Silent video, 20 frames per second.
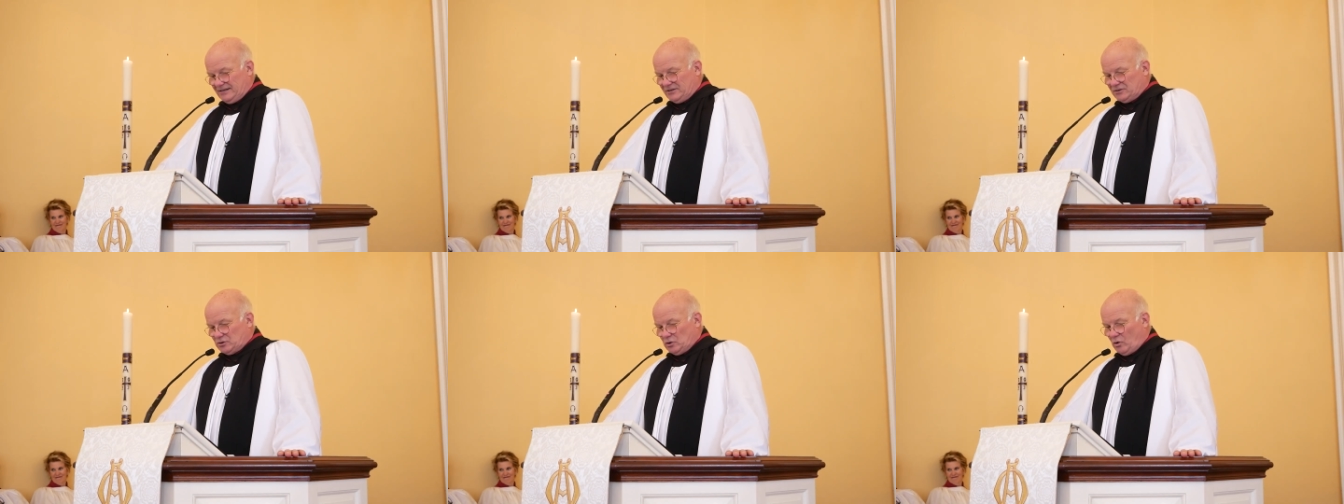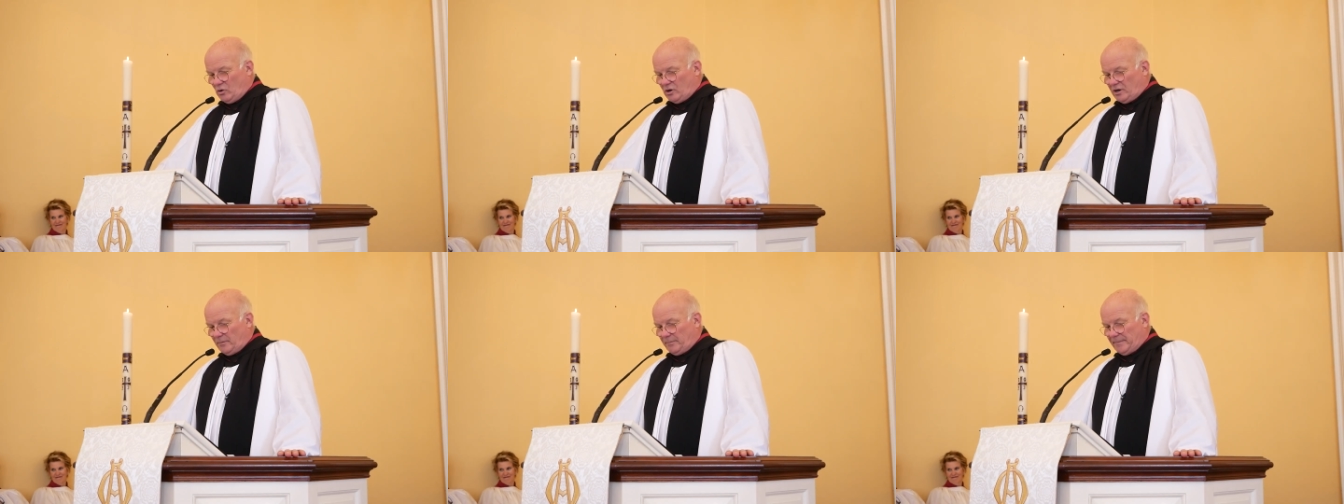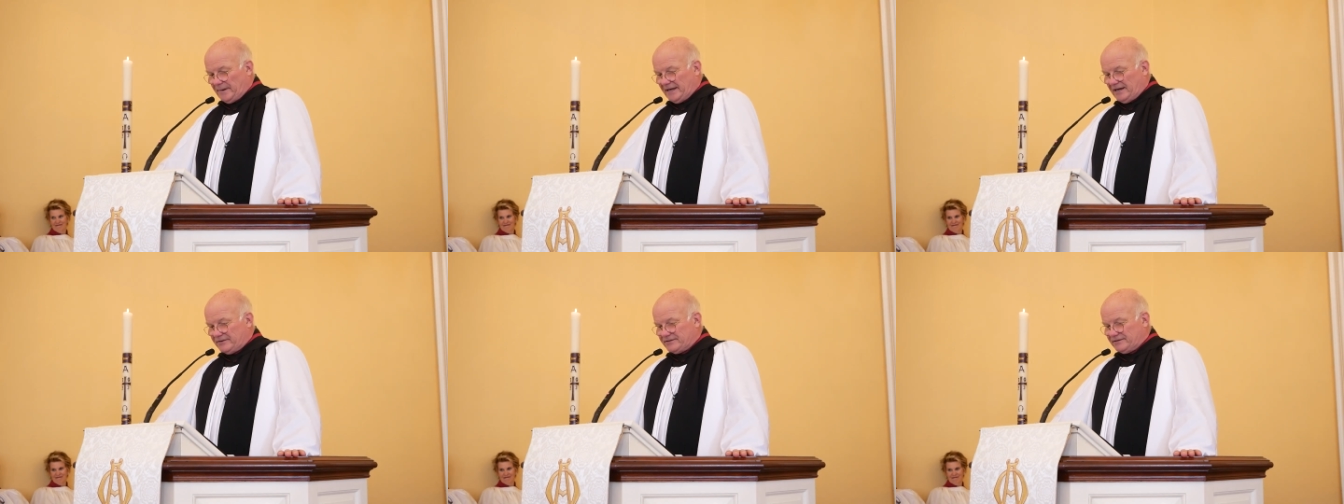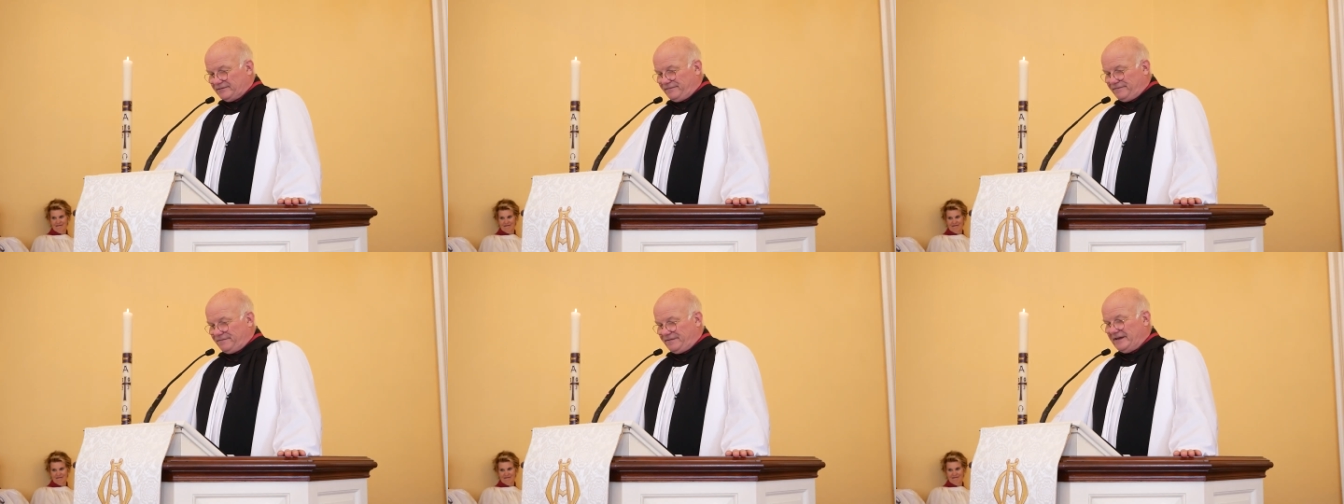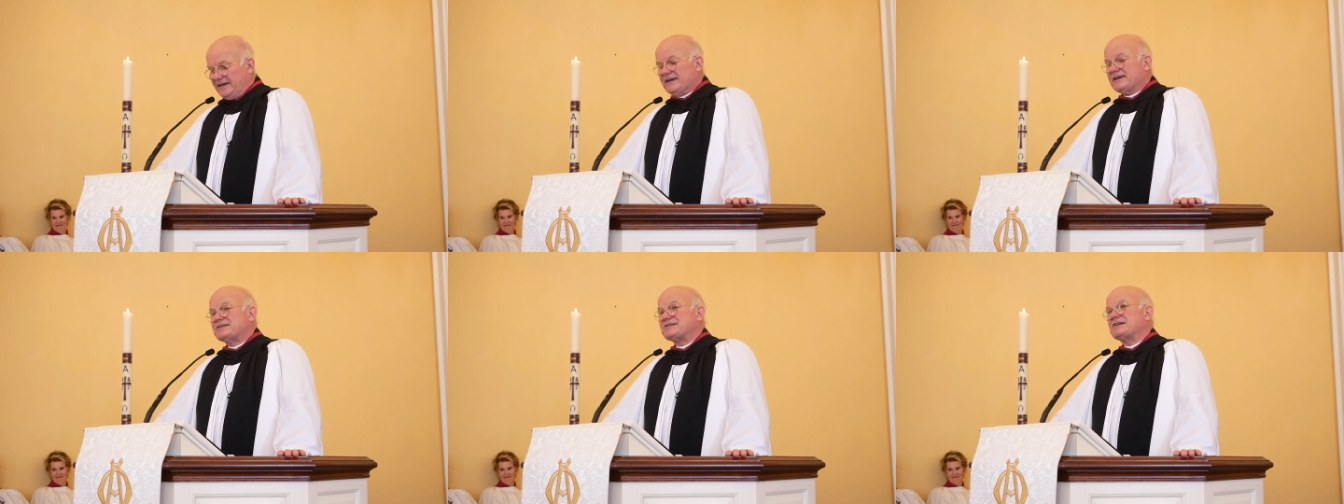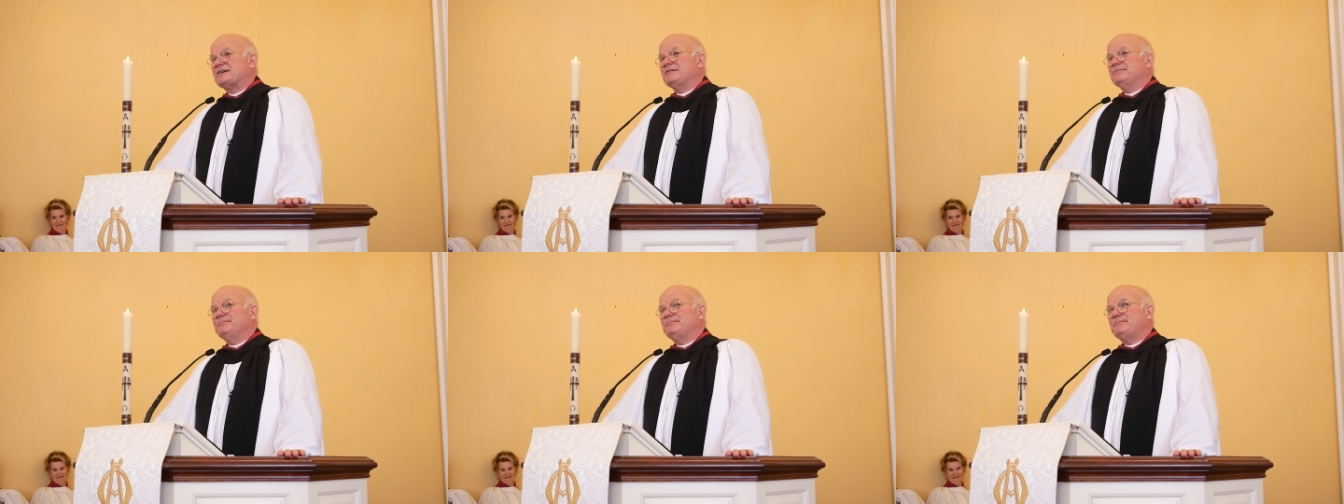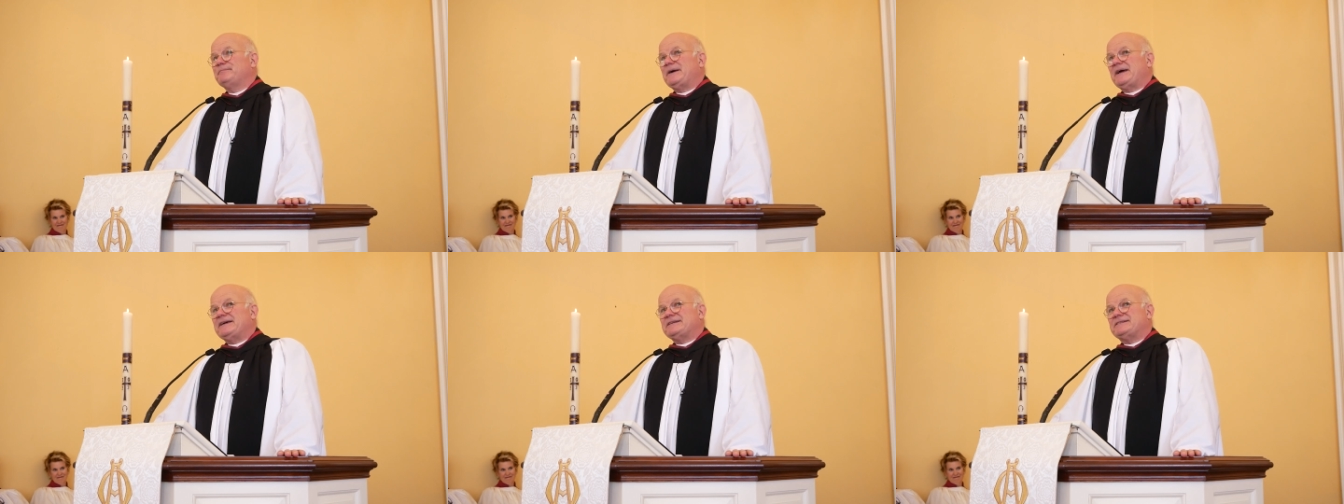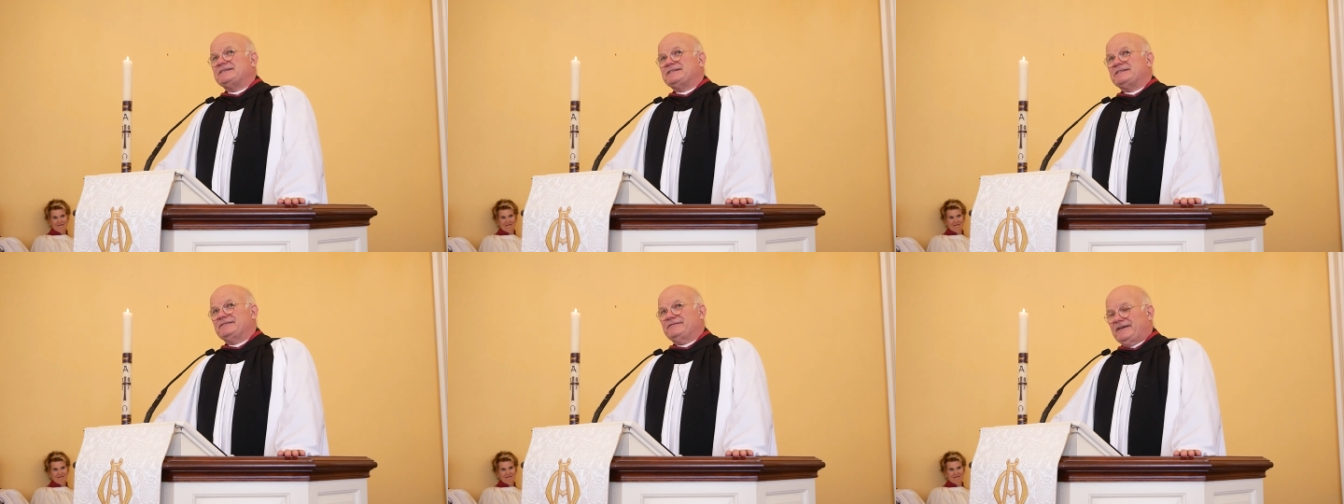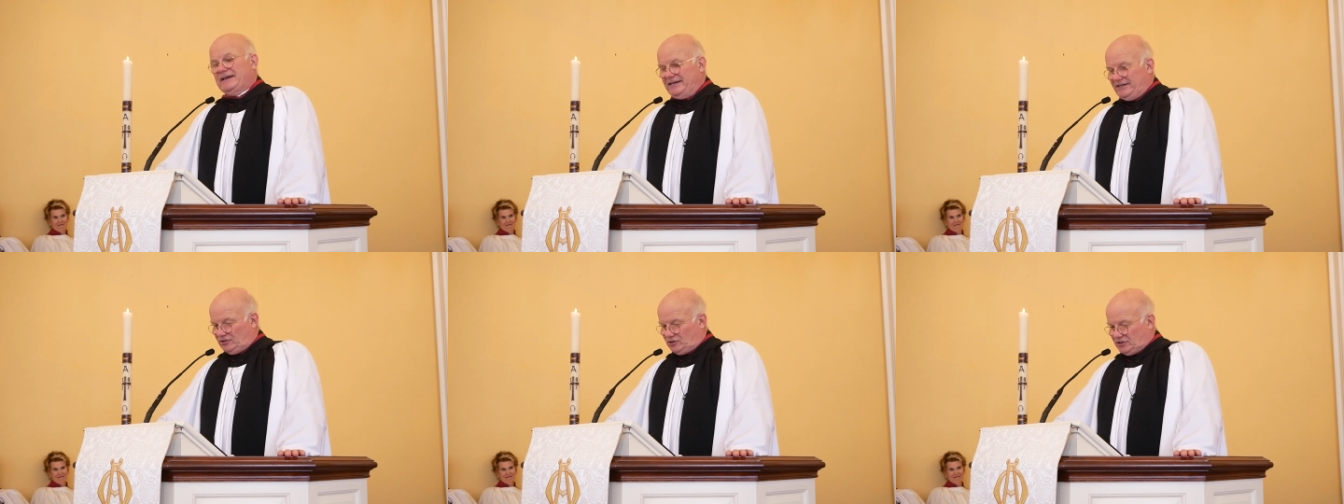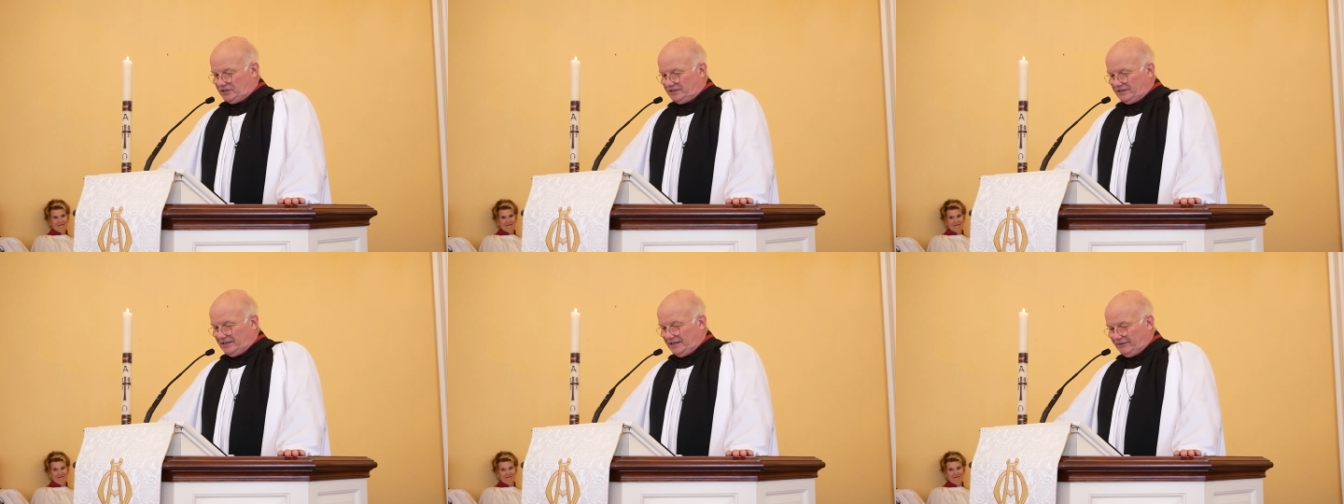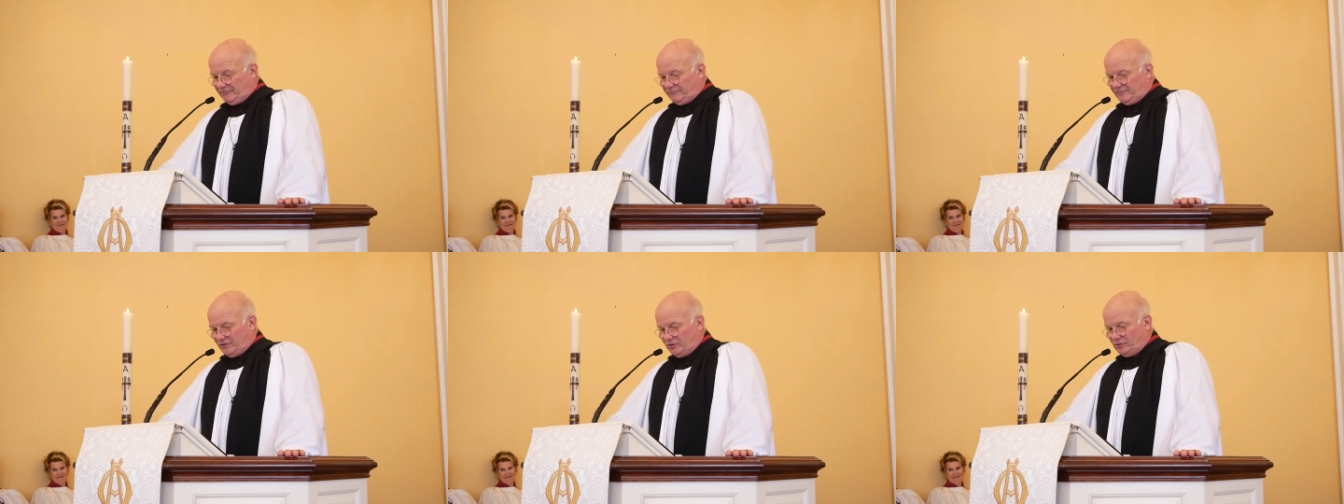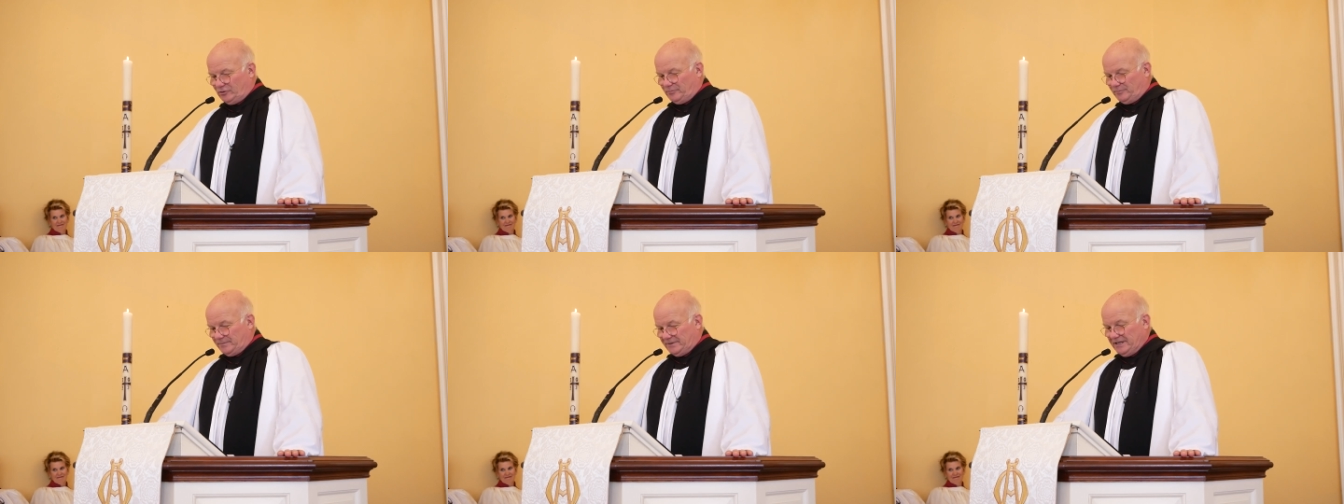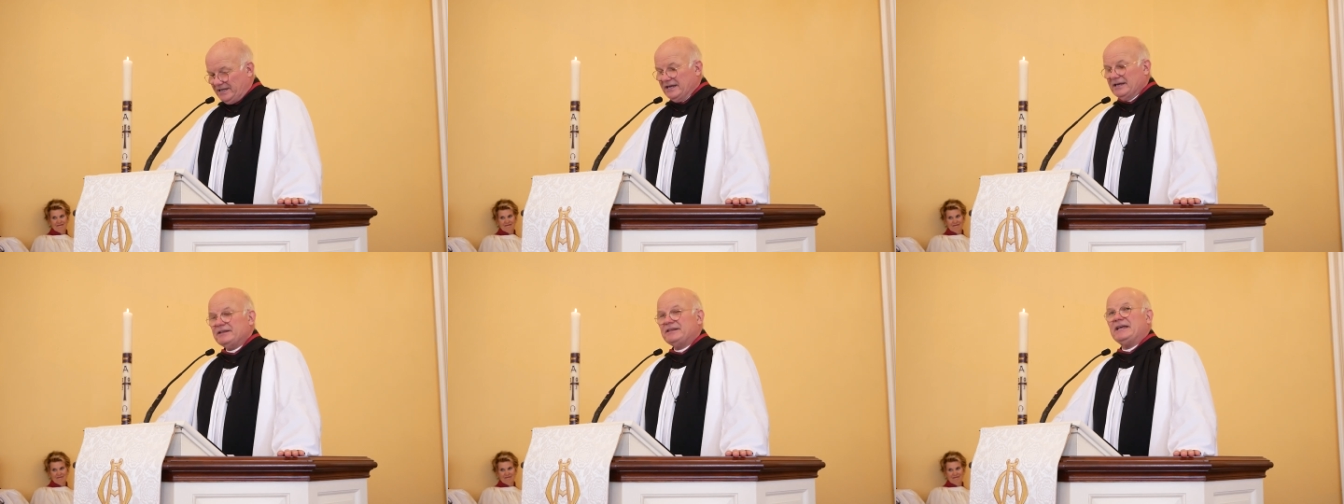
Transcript: Talk about a fierce competitive edge in that room.